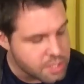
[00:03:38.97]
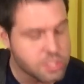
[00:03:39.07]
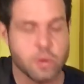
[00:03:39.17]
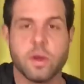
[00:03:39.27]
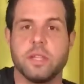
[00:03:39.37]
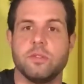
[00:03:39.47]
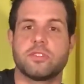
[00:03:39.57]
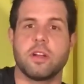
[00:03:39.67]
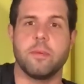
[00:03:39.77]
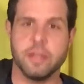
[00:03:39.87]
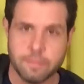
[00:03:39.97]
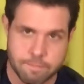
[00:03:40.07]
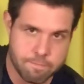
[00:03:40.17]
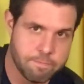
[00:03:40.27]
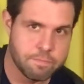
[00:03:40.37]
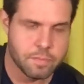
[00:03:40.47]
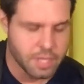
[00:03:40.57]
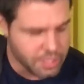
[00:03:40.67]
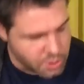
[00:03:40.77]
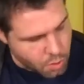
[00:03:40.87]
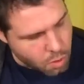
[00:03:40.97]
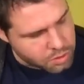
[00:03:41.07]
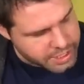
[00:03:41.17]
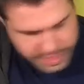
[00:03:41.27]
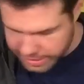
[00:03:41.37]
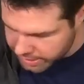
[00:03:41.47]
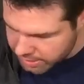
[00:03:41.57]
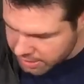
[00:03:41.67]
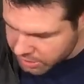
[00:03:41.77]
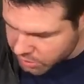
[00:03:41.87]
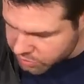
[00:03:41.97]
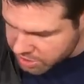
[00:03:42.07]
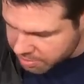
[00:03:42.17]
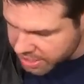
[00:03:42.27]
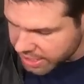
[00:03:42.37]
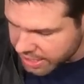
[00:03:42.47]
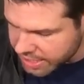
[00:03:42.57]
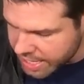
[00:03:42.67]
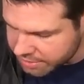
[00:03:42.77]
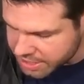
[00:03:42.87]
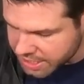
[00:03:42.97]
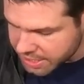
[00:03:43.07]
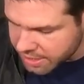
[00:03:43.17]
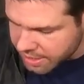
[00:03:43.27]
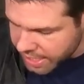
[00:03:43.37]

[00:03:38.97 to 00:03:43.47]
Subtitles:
So when you strum it, you only hear used to be E, now D,